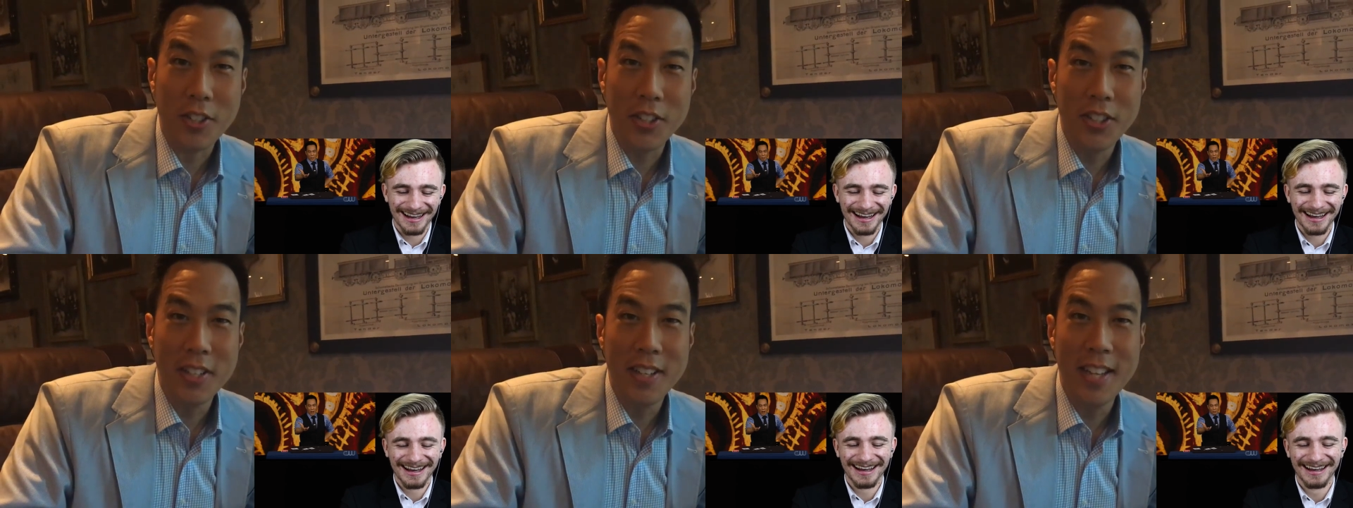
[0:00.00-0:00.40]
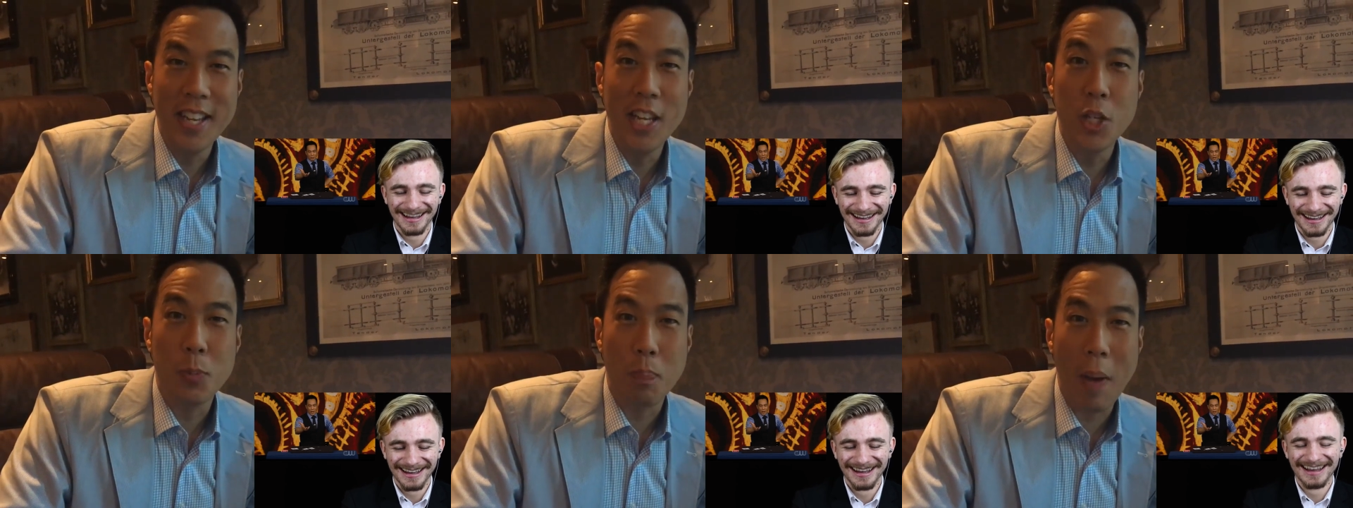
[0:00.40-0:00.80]
Speaker 1: this
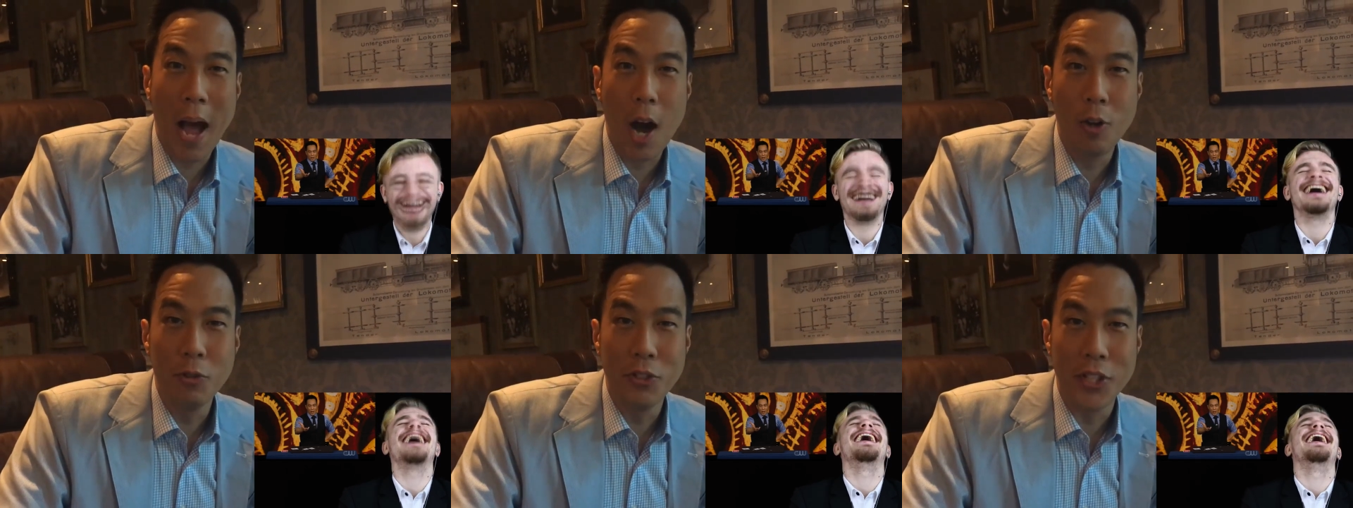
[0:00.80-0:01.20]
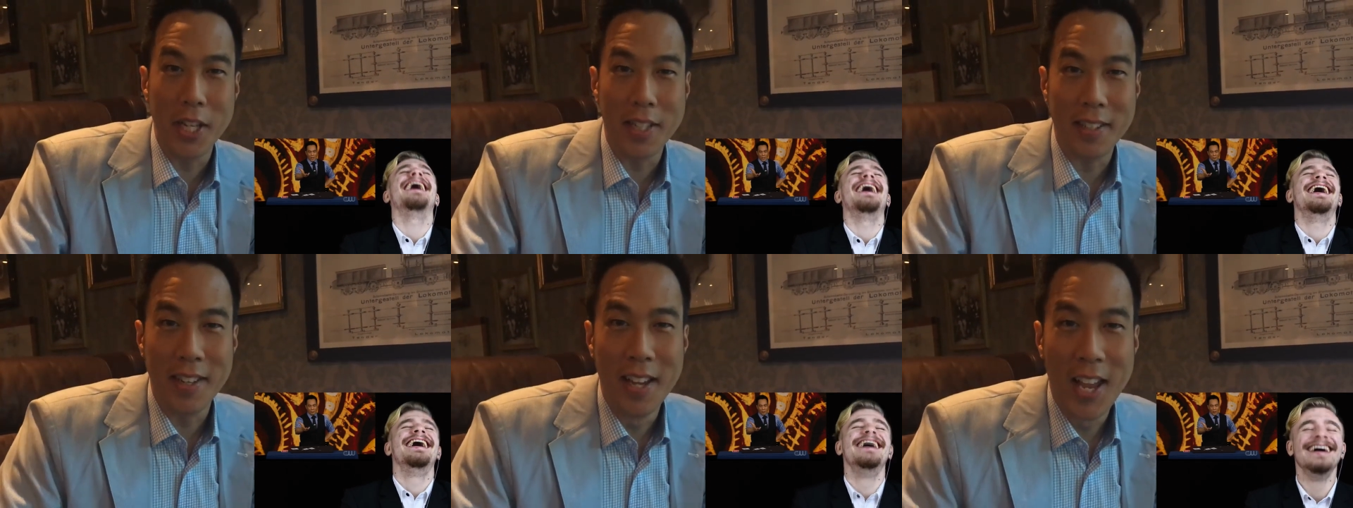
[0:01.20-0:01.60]
feels. My heart, is pounding,
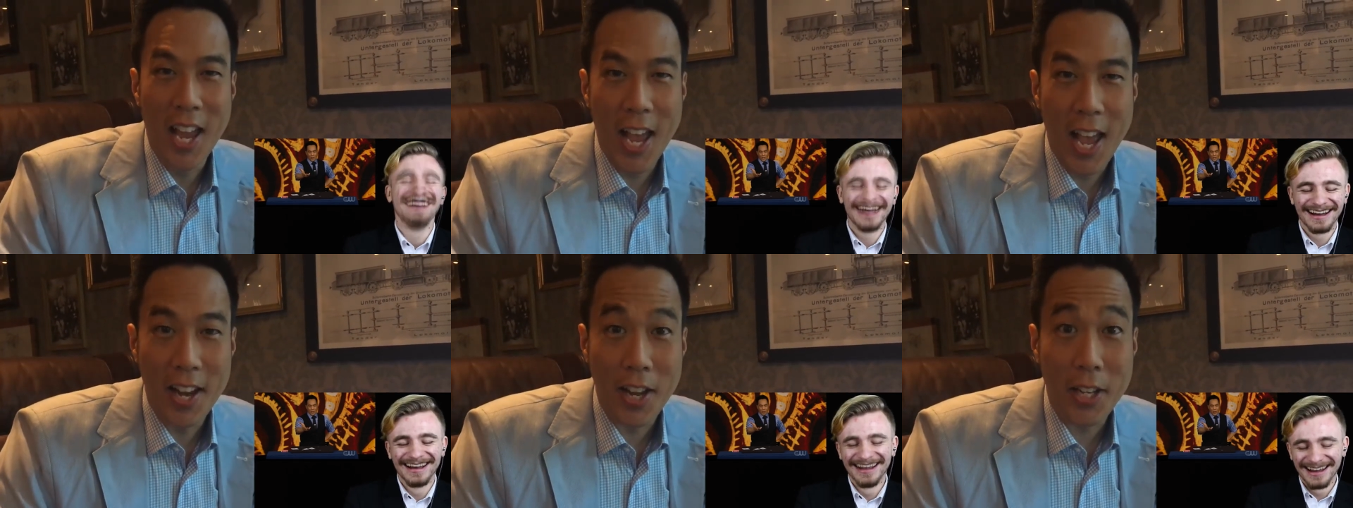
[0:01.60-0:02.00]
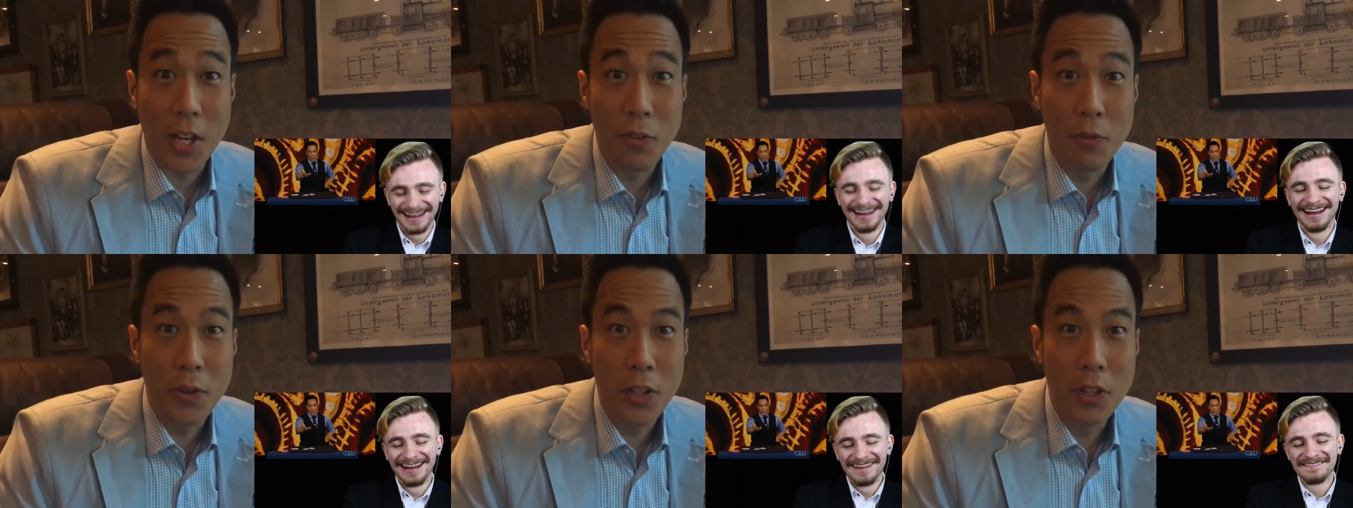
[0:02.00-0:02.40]
and I can
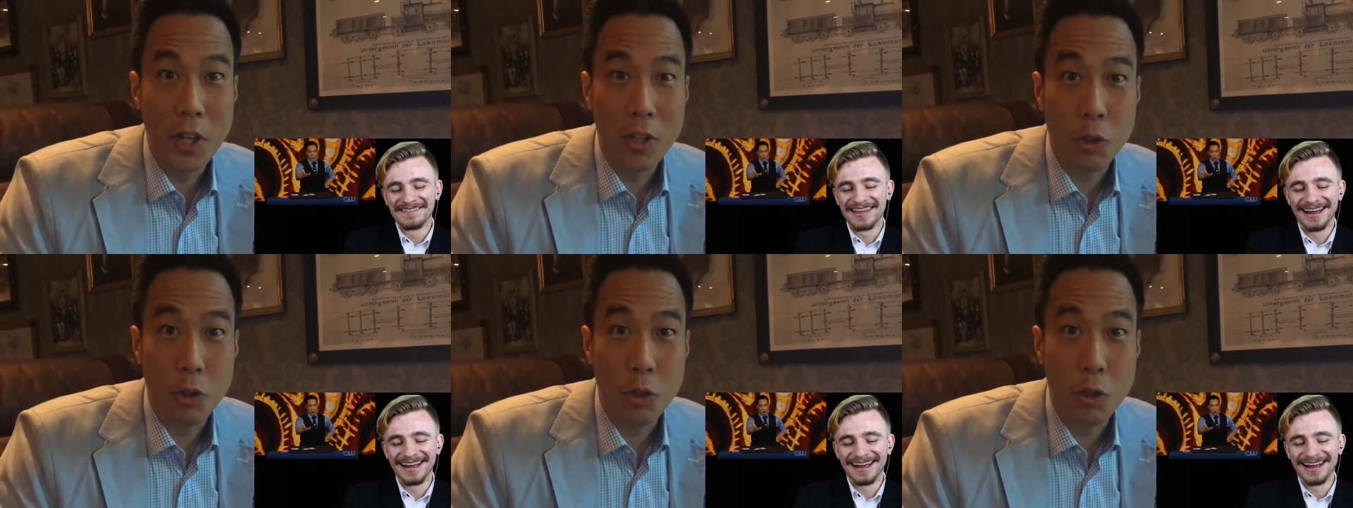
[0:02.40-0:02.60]
feel the